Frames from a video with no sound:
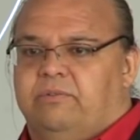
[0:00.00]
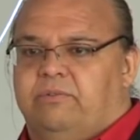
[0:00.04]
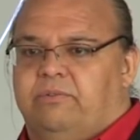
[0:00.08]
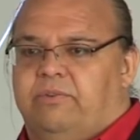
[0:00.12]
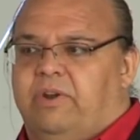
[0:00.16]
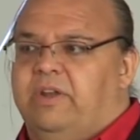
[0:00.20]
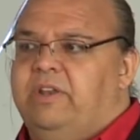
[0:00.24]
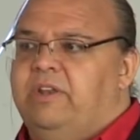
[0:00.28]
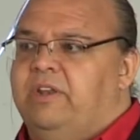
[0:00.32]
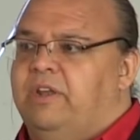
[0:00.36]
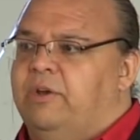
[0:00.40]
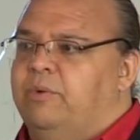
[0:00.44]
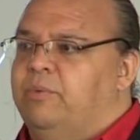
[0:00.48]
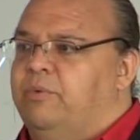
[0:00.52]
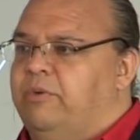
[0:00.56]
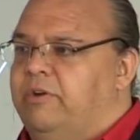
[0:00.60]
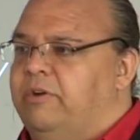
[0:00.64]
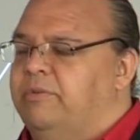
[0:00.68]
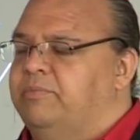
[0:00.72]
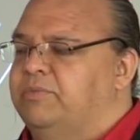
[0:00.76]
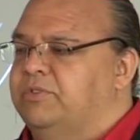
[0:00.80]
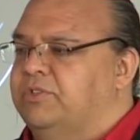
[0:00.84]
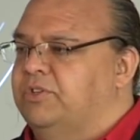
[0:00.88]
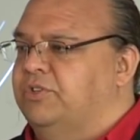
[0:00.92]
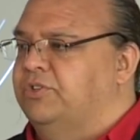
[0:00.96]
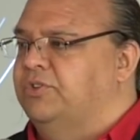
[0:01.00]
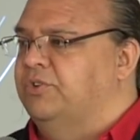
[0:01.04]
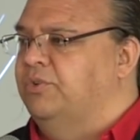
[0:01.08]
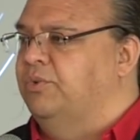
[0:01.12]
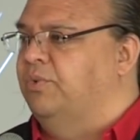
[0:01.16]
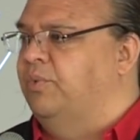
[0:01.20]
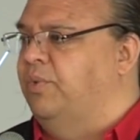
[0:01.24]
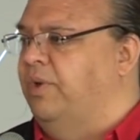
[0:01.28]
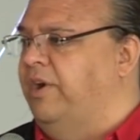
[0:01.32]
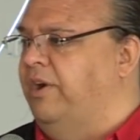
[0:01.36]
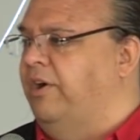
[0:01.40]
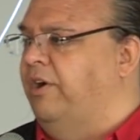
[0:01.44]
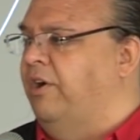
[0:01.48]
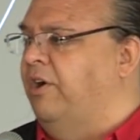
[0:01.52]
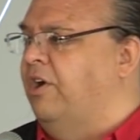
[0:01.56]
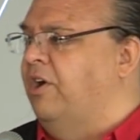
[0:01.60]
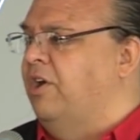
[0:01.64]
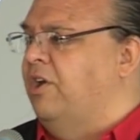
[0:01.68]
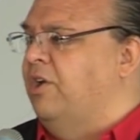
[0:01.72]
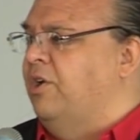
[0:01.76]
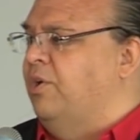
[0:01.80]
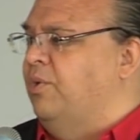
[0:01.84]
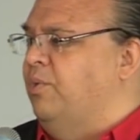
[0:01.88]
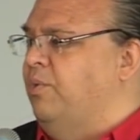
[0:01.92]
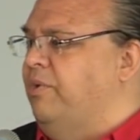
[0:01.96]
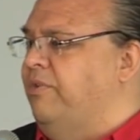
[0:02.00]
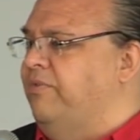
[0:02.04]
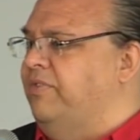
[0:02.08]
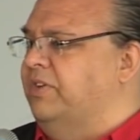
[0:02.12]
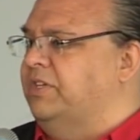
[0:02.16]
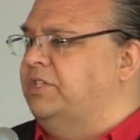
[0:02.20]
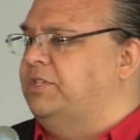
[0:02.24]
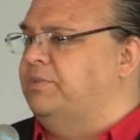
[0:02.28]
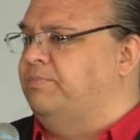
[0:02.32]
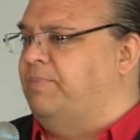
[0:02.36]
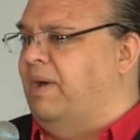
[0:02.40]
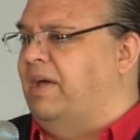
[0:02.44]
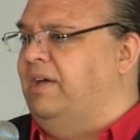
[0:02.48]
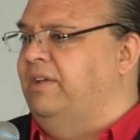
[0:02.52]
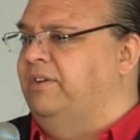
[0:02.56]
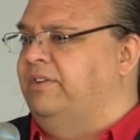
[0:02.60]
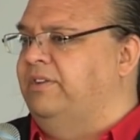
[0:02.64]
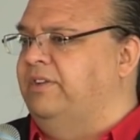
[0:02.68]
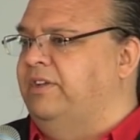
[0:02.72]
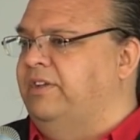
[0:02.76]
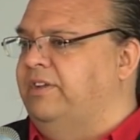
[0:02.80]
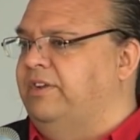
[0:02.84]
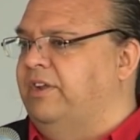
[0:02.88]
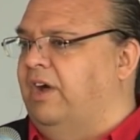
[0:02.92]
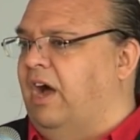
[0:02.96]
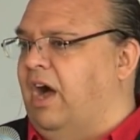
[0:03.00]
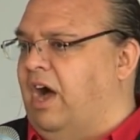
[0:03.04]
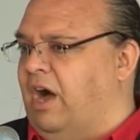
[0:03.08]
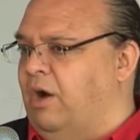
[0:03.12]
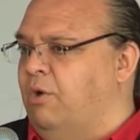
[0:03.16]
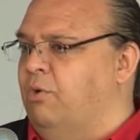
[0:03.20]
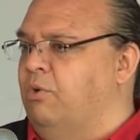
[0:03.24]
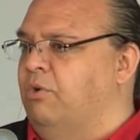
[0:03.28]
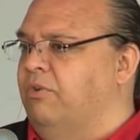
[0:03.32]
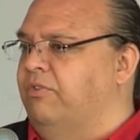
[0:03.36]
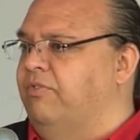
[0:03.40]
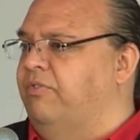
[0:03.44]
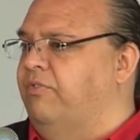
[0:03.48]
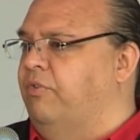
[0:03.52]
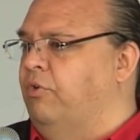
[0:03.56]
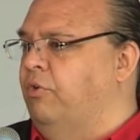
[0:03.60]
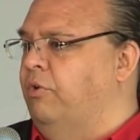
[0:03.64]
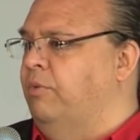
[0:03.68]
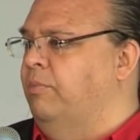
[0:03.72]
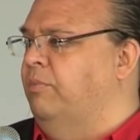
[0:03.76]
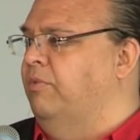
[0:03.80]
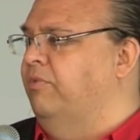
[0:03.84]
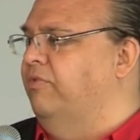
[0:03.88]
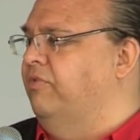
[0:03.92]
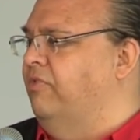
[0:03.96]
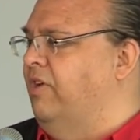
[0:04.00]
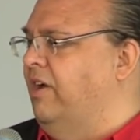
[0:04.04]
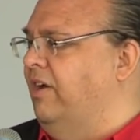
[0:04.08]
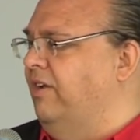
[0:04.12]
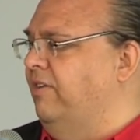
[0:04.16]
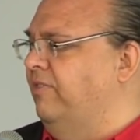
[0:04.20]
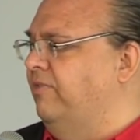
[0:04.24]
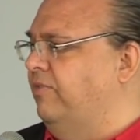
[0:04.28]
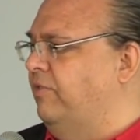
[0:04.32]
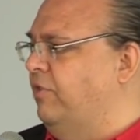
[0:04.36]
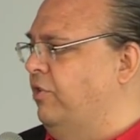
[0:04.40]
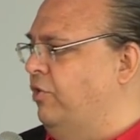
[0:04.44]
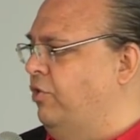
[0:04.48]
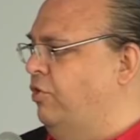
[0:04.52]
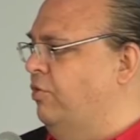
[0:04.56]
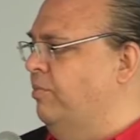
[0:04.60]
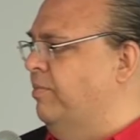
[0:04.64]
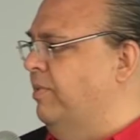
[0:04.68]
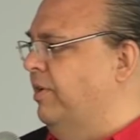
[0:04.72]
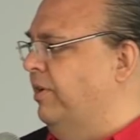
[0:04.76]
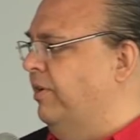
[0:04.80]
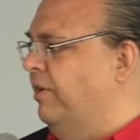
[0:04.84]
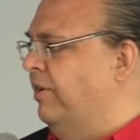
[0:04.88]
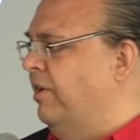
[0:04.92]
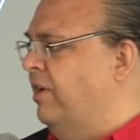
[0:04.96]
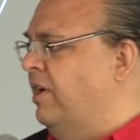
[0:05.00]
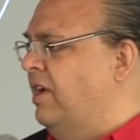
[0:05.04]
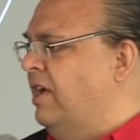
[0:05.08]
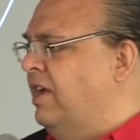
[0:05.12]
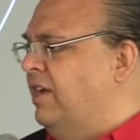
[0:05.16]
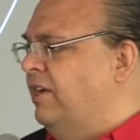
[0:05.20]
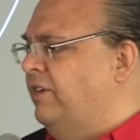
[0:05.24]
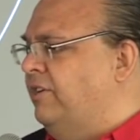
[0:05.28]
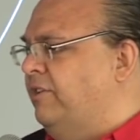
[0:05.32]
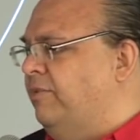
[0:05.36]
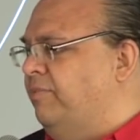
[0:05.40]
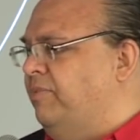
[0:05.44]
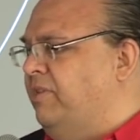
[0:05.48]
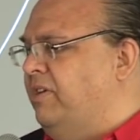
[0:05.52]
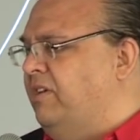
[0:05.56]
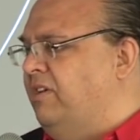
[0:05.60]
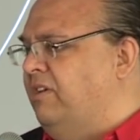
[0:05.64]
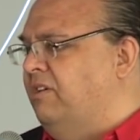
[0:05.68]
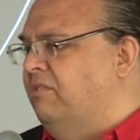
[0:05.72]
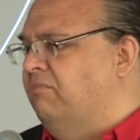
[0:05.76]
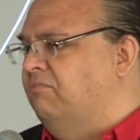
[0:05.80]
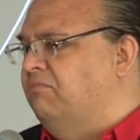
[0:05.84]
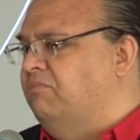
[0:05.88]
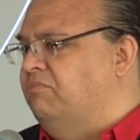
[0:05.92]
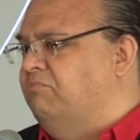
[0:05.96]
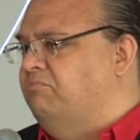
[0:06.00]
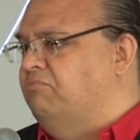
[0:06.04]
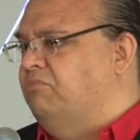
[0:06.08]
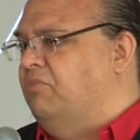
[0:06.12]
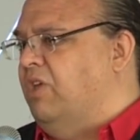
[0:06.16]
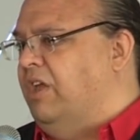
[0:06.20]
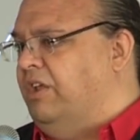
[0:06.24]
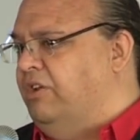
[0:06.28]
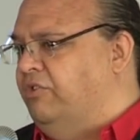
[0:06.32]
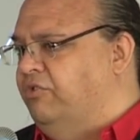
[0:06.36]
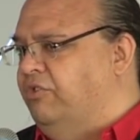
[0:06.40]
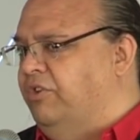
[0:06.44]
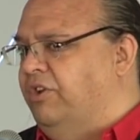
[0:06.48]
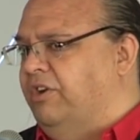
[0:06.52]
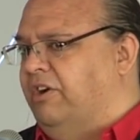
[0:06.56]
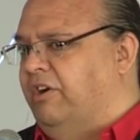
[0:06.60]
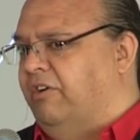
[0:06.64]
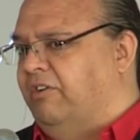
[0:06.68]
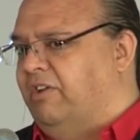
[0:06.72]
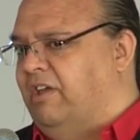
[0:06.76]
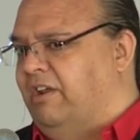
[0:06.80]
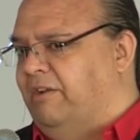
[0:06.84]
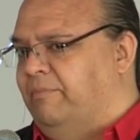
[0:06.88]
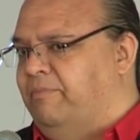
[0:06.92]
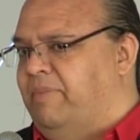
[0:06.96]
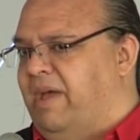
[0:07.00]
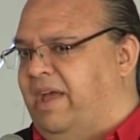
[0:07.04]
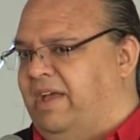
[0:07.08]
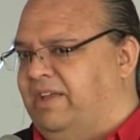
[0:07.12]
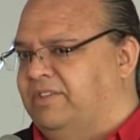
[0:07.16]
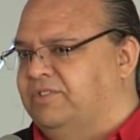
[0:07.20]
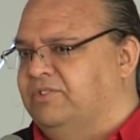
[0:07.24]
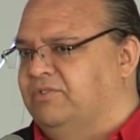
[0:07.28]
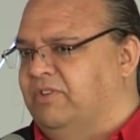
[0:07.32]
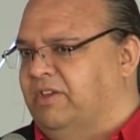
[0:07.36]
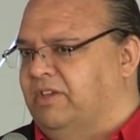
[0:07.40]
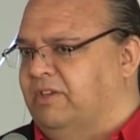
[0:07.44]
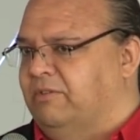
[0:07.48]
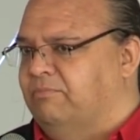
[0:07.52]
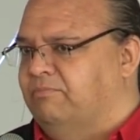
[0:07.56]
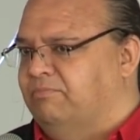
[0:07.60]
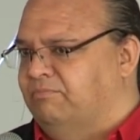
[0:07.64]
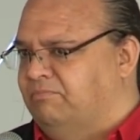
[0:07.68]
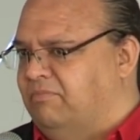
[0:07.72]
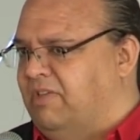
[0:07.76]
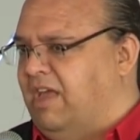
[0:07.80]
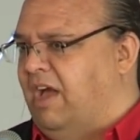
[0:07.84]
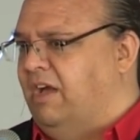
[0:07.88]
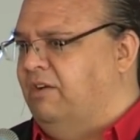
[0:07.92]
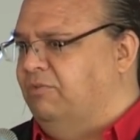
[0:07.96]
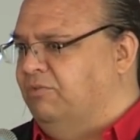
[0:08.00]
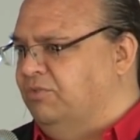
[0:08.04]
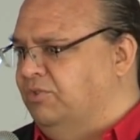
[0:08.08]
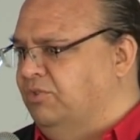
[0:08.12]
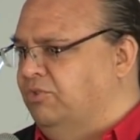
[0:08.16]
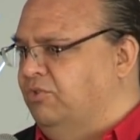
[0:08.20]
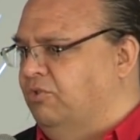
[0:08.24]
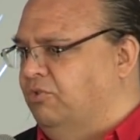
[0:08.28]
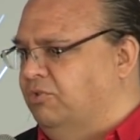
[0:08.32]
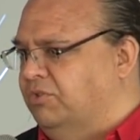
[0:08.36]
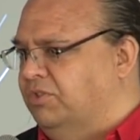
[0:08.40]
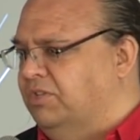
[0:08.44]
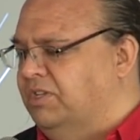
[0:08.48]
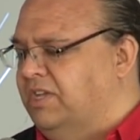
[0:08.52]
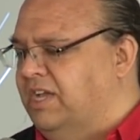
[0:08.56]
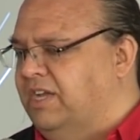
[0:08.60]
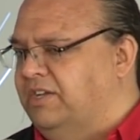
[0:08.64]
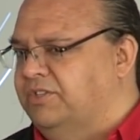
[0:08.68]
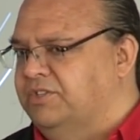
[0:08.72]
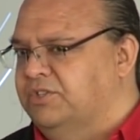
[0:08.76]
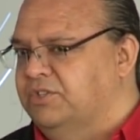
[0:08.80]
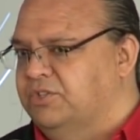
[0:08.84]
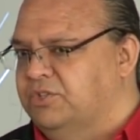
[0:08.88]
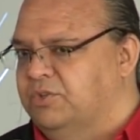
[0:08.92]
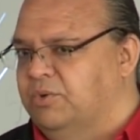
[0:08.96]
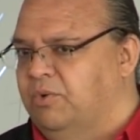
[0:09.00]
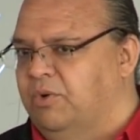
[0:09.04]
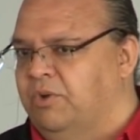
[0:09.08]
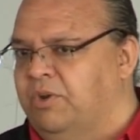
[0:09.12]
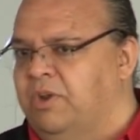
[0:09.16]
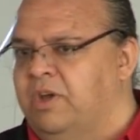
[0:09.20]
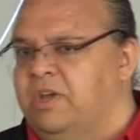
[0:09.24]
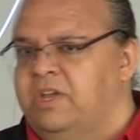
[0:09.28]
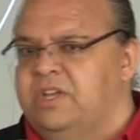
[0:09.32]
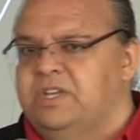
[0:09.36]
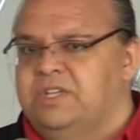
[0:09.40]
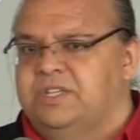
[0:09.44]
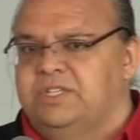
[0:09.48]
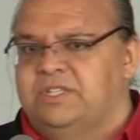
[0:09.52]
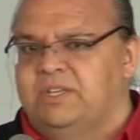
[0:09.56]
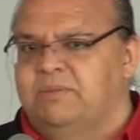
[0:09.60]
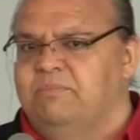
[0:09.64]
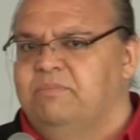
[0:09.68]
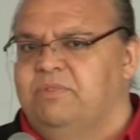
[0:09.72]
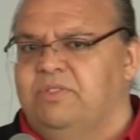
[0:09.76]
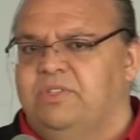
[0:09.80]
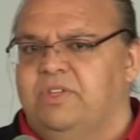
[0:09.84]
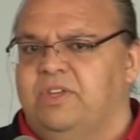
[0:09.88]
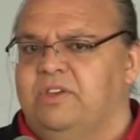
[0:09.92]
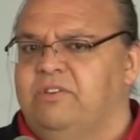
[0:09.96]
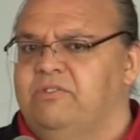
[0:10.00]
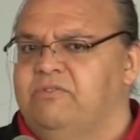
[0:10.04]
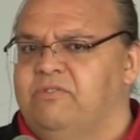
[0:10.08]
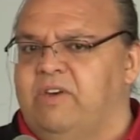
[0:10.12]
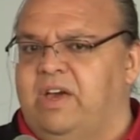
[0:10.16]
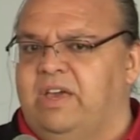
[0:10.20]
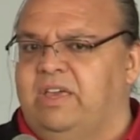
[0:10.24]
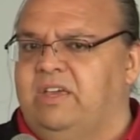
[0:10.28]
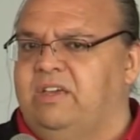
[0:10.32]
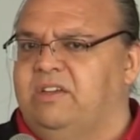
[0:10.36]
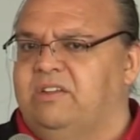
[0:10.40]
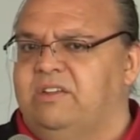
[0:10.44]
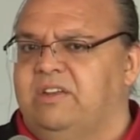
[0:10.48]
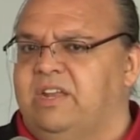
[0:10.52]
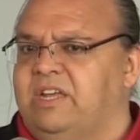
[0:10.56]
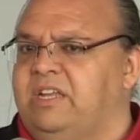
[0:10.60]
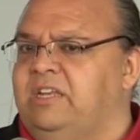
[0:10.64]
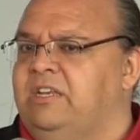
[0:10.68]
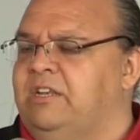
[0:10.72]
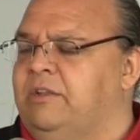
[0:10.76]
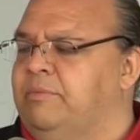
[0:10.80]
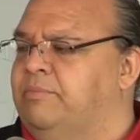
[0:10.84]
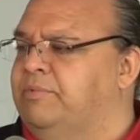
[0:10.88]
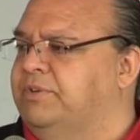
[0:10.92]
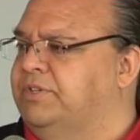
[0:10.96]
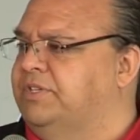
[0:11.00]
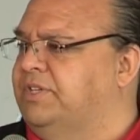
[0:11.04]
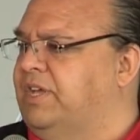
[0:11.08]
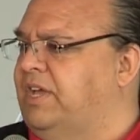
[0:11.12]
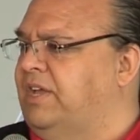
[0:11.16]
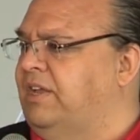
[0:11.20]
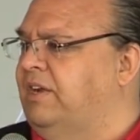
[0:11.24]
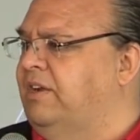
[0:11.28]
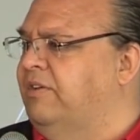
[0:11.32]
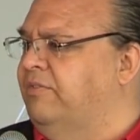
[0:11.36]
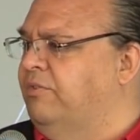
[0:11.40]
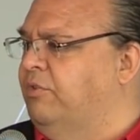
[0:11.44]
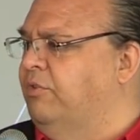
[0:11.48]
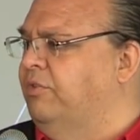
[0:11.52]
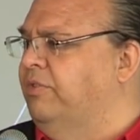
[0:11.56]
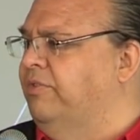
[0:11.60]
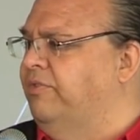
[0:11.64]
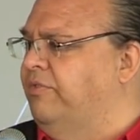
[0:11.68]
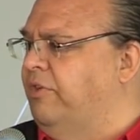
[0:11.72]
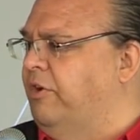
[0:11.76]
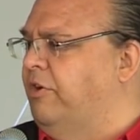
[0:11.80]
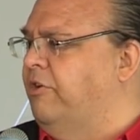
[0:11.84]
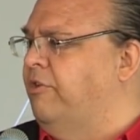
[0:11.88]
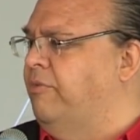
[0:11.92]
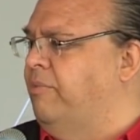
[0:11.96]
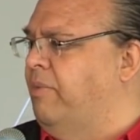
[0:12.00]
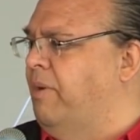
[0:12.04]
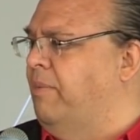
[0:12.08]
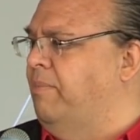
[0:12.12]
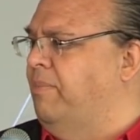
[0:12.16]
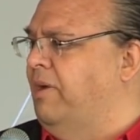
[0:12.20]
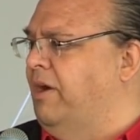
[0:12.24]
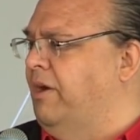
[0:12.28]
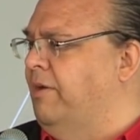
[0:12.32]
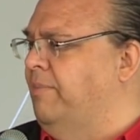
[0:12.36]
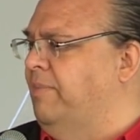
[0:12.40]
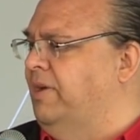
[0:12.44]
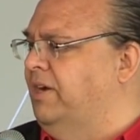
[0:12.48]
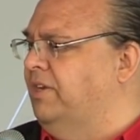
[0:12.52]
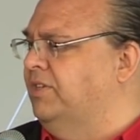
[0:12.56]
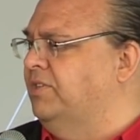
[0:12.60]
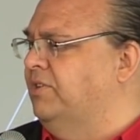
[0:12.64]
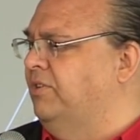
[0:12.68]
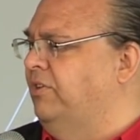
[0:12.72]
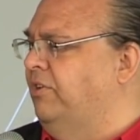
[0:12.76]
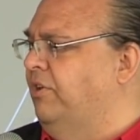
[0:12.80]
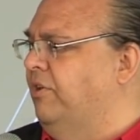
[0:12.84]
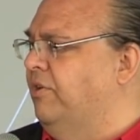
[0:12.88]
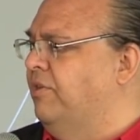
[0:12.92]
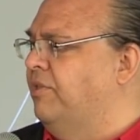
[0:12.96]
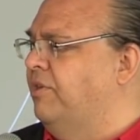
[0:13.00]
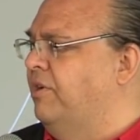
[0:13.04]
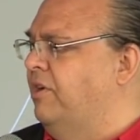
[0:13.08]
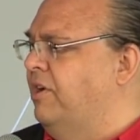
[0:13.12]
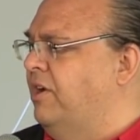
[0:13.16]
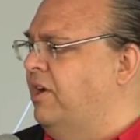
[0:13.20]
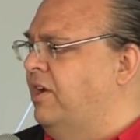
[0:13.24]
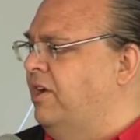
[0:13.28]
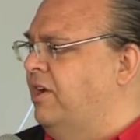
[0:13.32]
right now we're in a position where we've expanded our form of life, the human, to be, including our kind of pets like cows and dogs and cats and so on, something like 90% of all the vertebrate biomass on Earth.